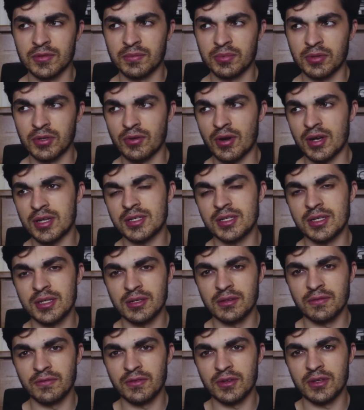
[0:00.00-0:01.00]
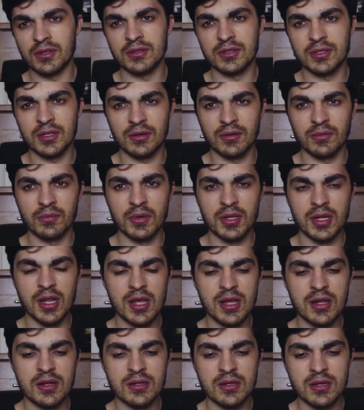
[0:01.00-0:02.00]
of progressing in the fields that I've been
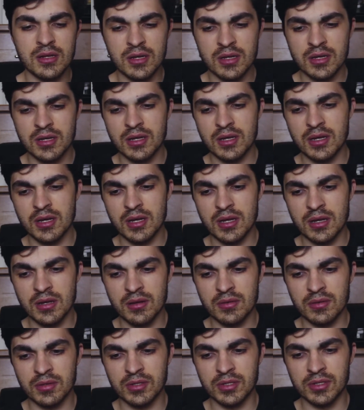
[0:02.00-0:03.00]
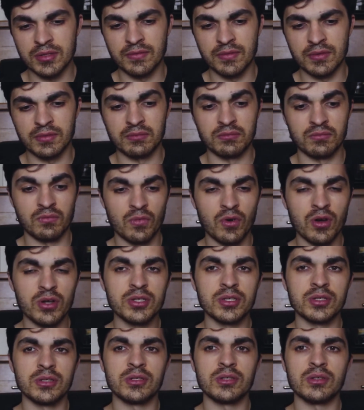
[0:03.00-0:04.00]
in, because if it
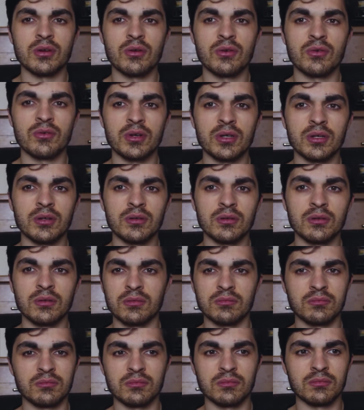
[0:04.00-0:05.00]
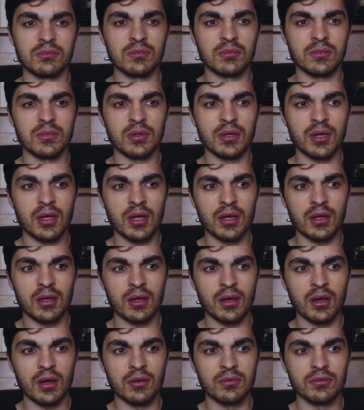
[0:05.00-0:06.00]
wasn't so critical,
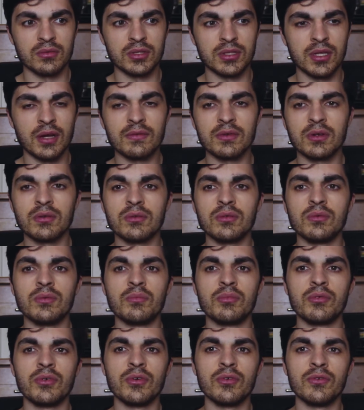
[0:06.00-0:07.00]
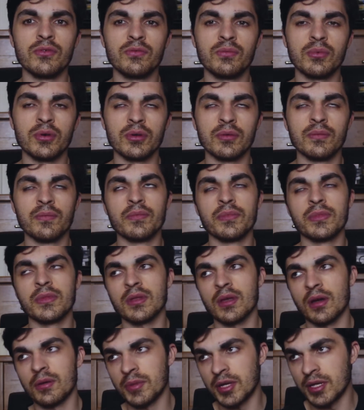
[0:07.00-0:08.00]
I was never going to improve. But
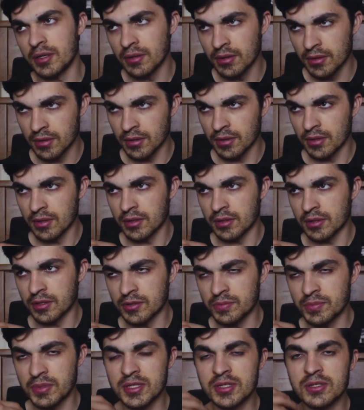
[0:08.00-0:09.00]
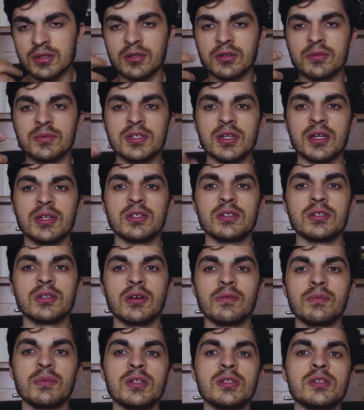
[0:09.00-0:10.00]
I mean, there's been circumstances
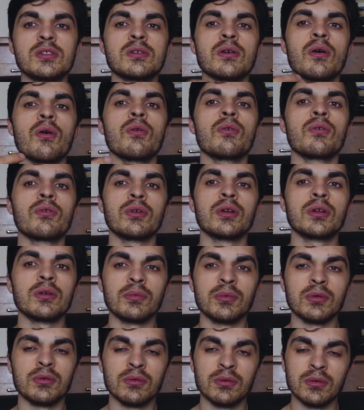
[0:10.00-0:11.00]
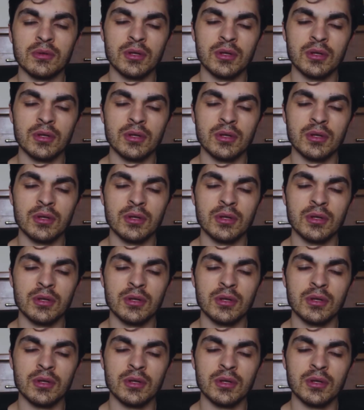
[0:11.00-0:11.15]
I've been so critical